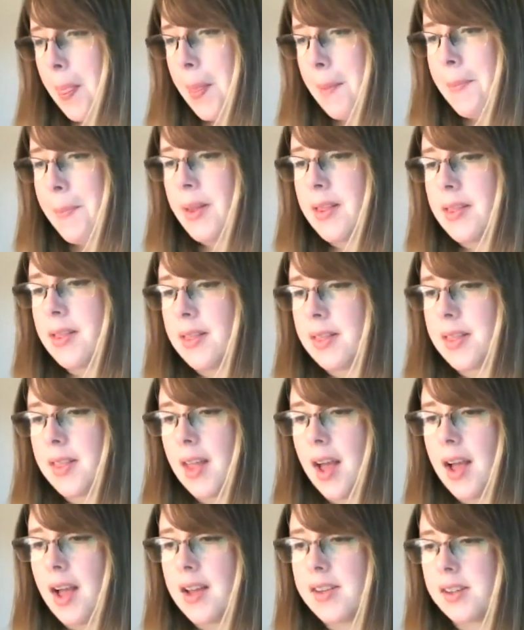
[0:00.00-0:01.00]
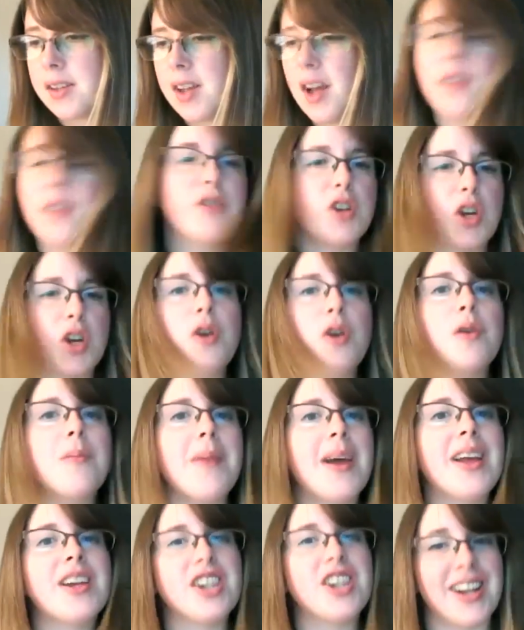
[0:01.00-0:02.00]
But there's kind of 2
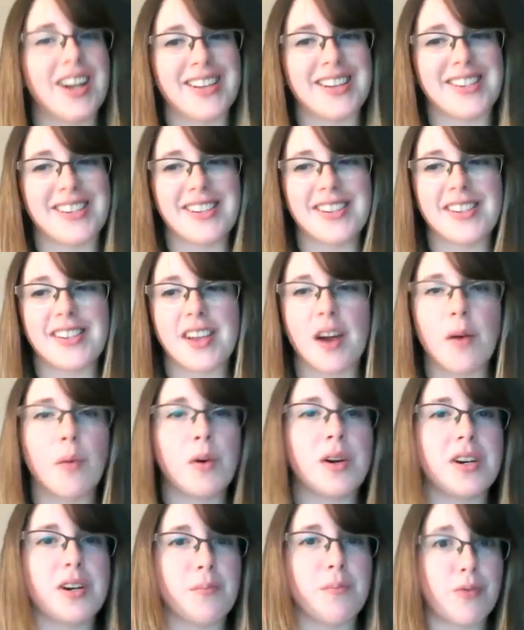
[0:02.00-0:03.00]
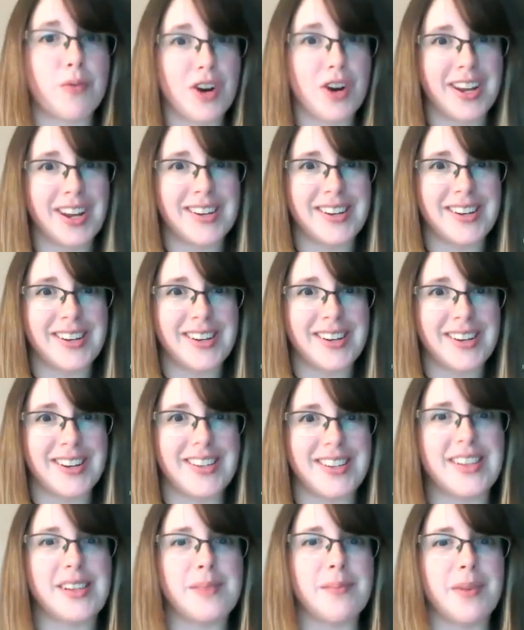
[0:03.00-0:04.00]
major lessons that I wanted to bring
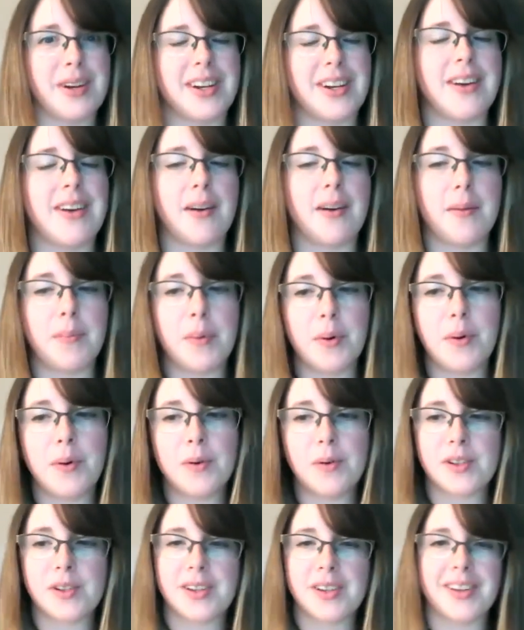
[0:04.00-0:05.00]
into this Monday Night Pause,